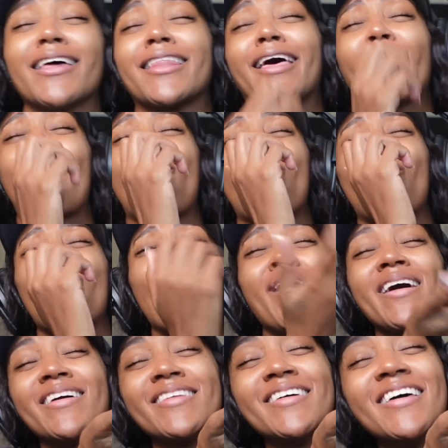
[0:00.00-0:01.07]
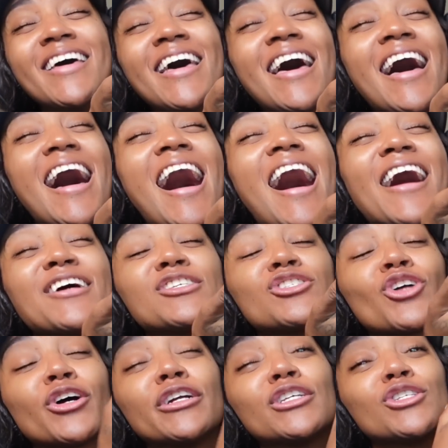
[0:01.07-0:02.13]
Like, what? I
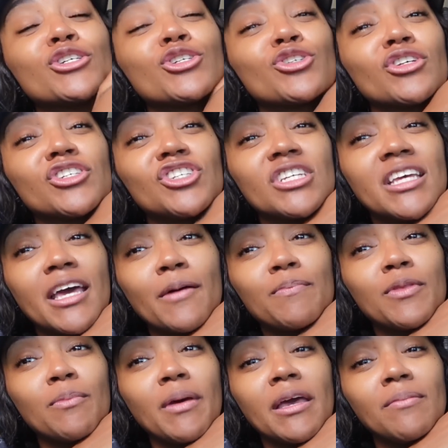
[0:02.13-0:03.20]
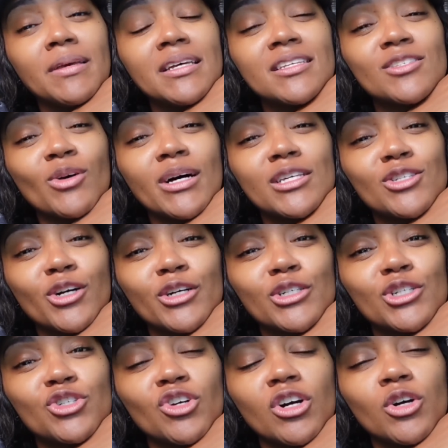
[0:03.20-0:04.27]
started to she kept the baby, and so I started to
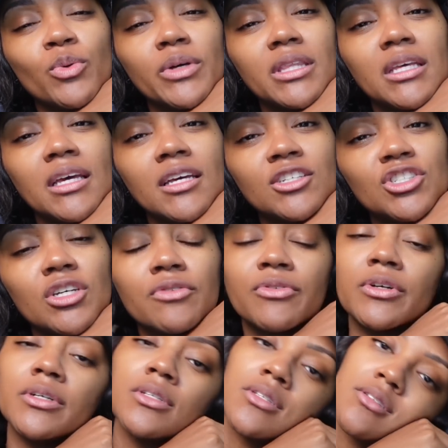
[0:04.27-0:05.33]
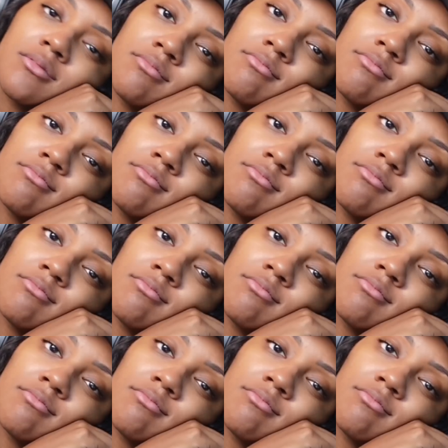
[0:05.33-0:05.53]
struggle with the age difference.